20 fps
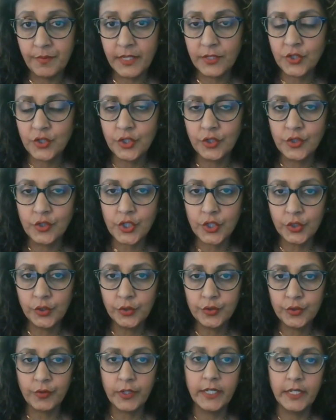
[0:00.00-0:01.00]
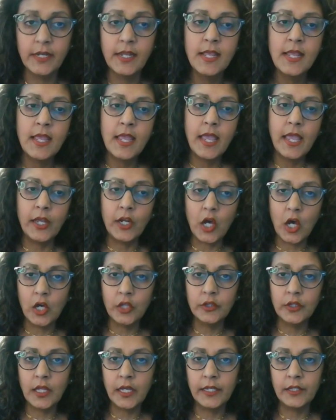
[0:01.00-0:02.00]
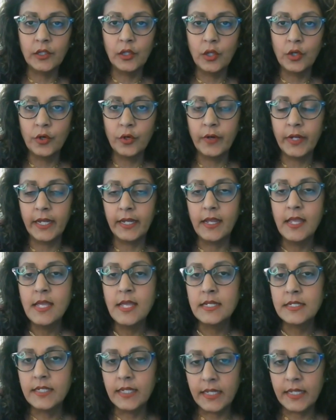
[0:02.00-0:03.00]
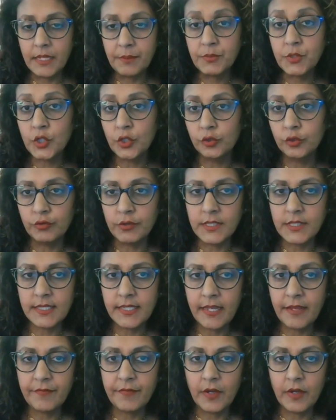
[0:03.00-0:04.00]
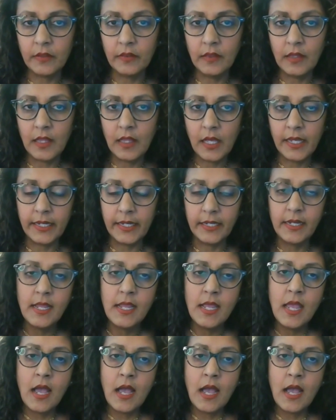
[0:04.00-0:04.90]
You mentioned children and online luring to keep children safe online.